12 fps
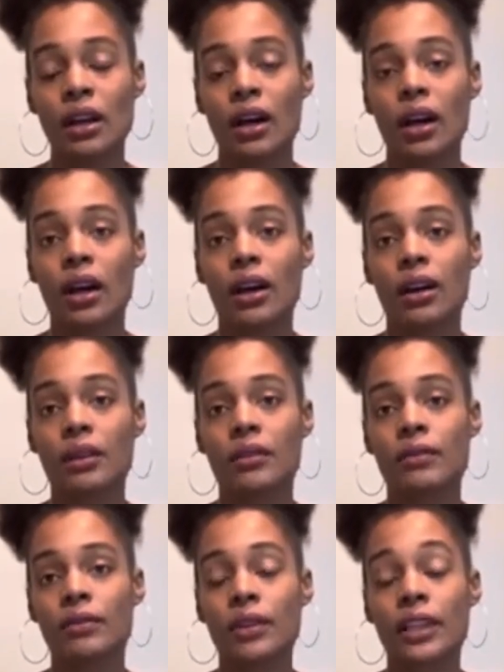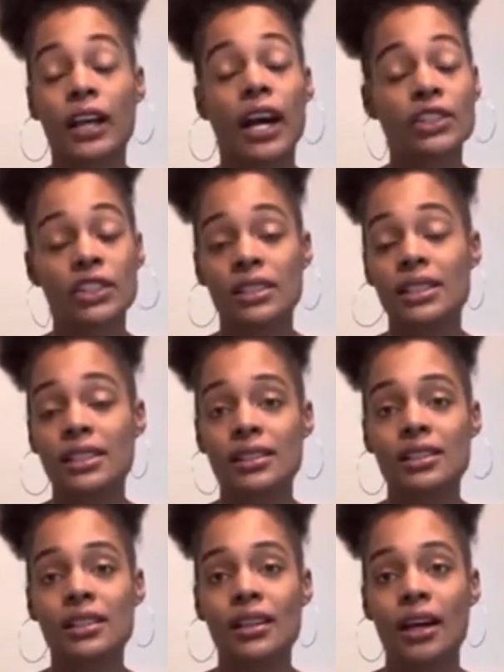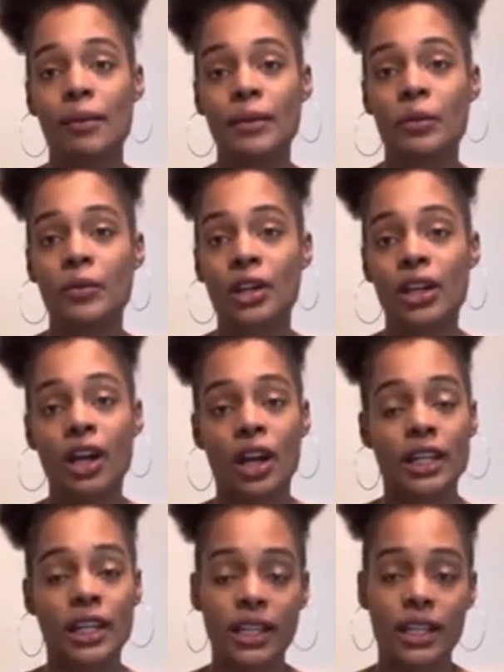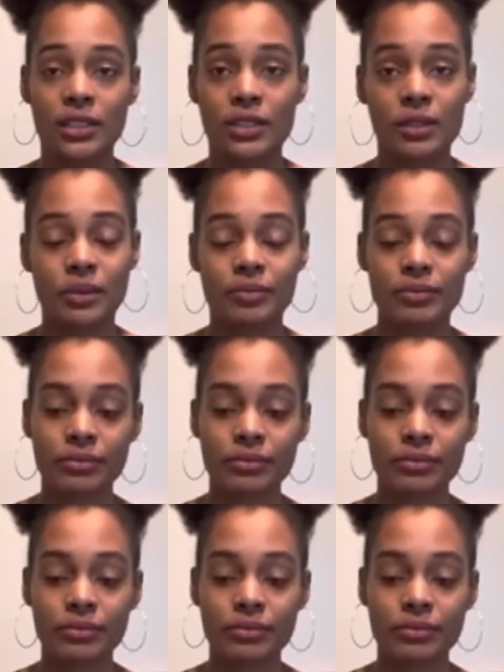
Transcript: of the consciousness that we're incarnated into.